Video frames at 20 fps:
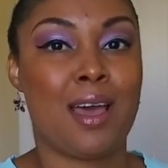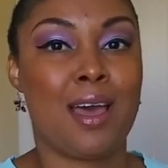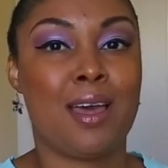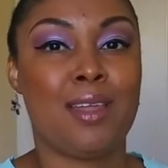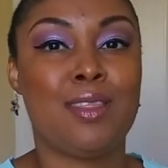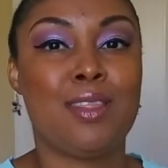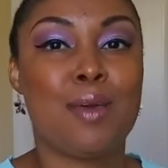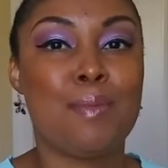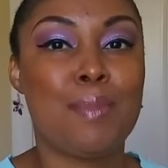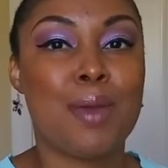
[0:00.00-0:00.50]

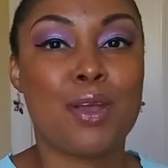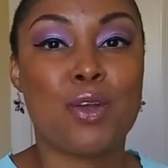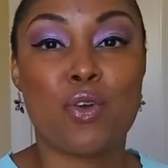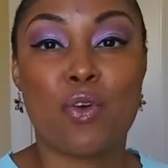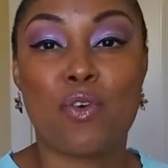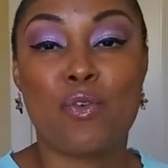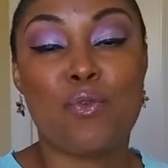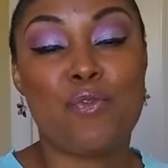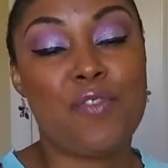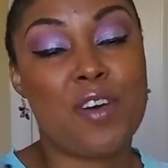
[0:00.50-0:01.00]
and they make
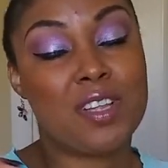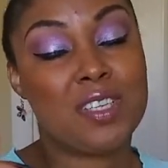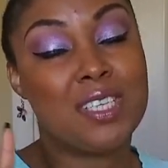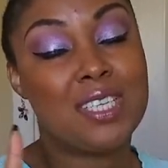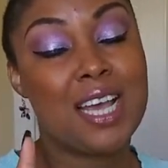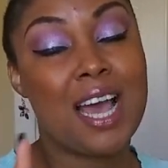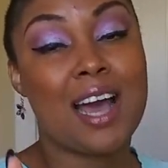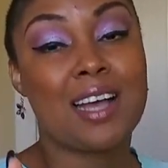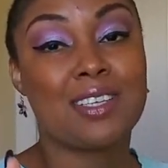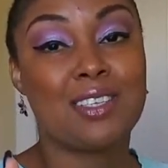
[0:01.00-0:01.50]

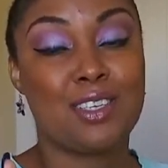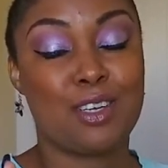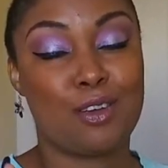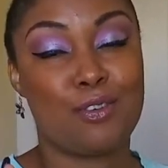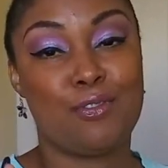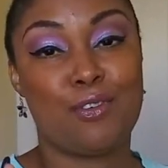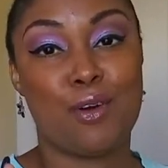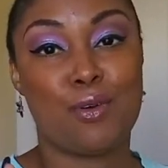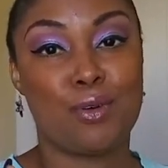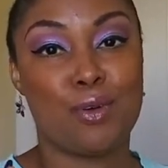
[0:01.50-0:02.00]
fantastic
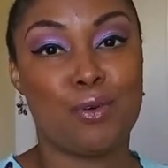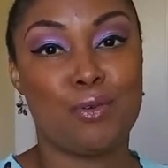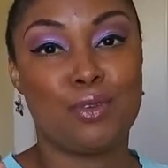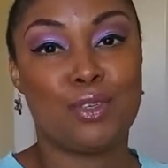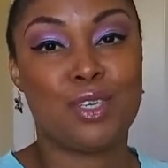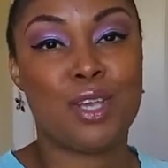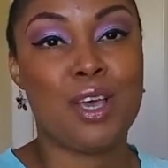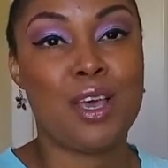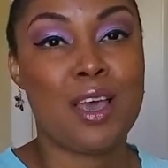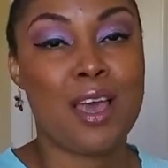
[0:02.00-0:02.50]

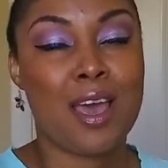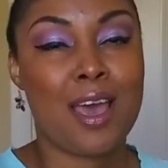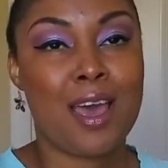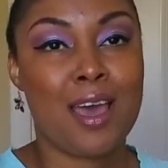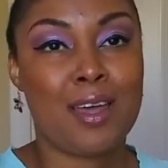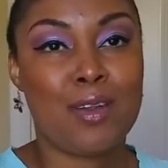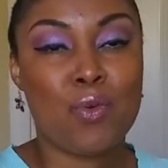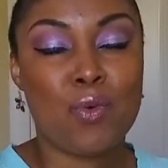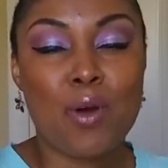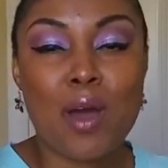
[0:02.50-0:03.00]
photos
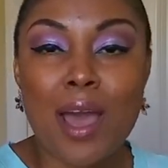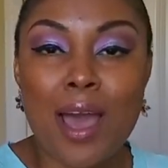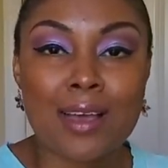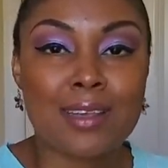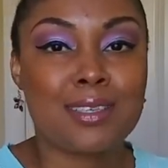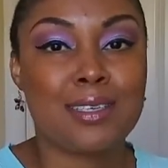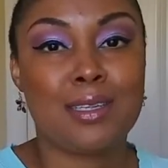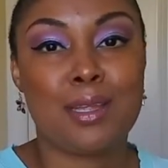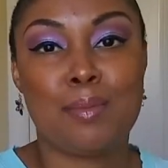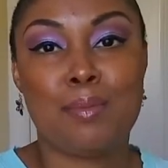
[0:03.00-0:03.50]
and
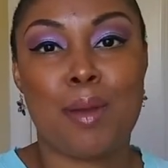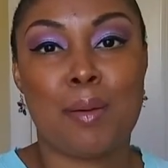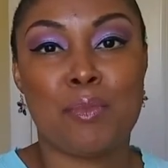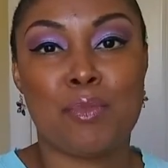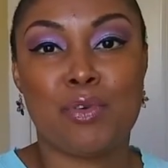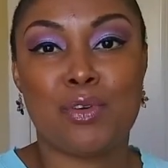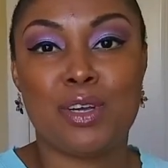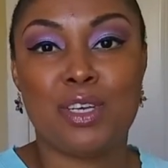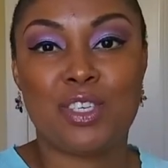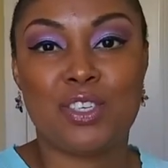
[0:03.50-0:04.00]
excellent
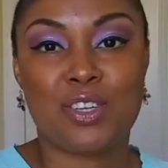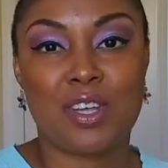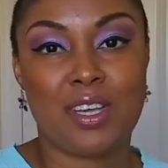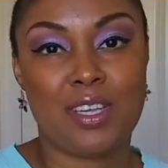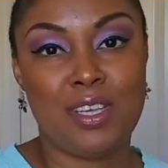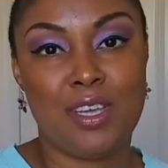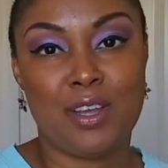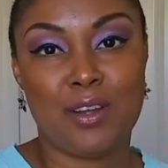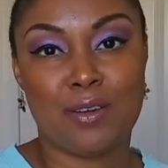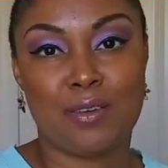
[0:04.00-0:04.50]
memories
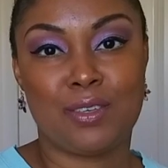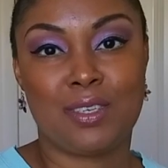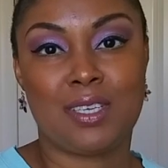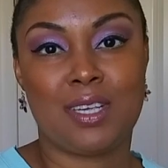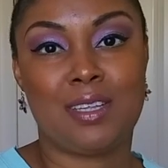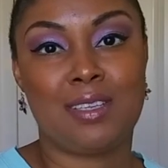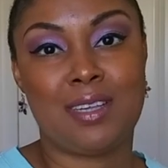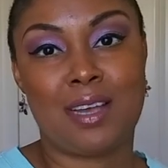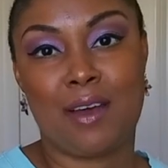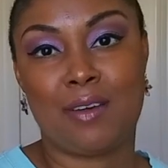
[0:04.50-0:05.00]

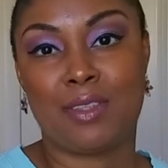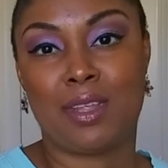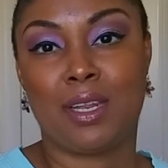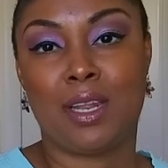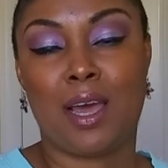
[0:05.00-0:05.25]
years down the